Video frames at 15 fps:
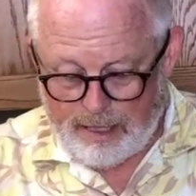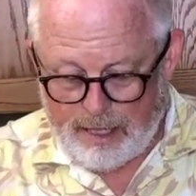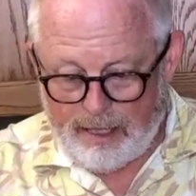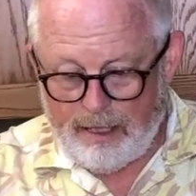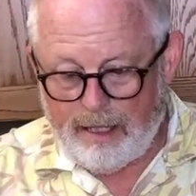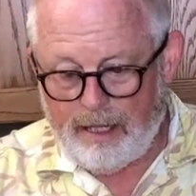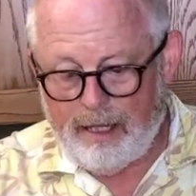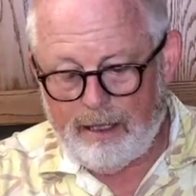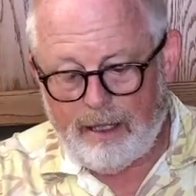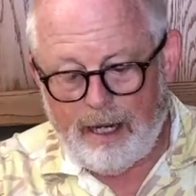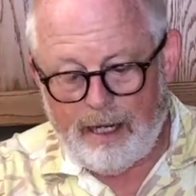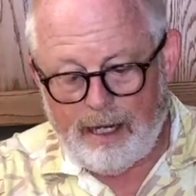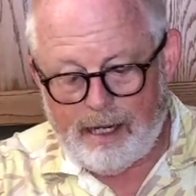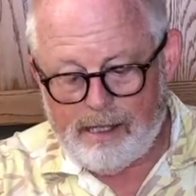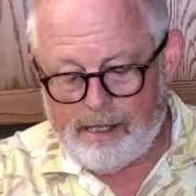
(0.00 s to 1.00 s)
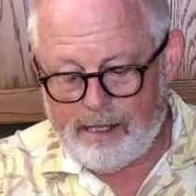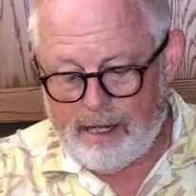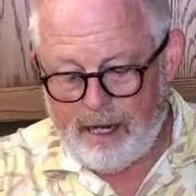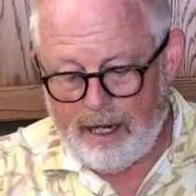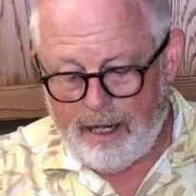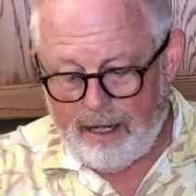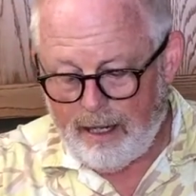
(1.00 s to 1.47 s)
And again, like I
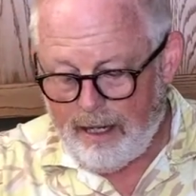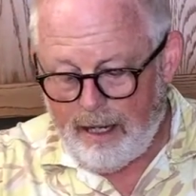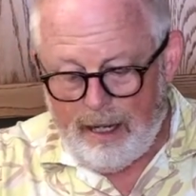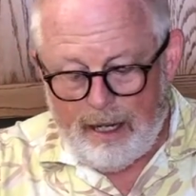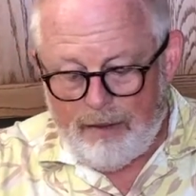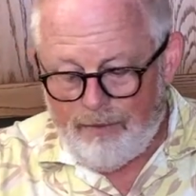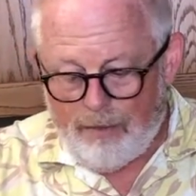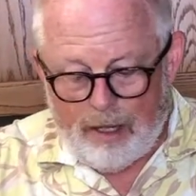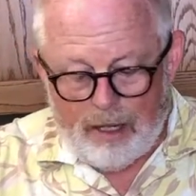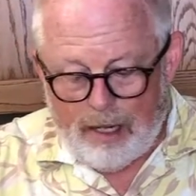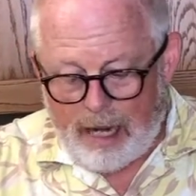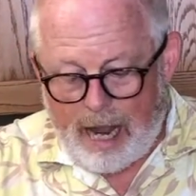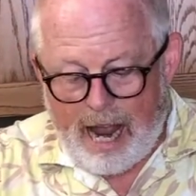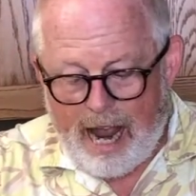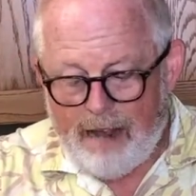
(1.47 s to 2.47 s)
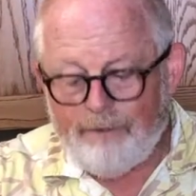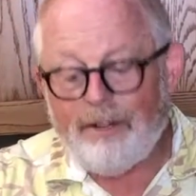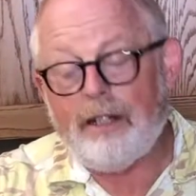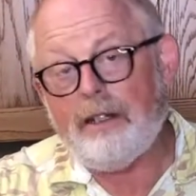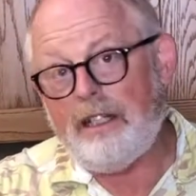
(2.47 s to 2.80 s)
say, have at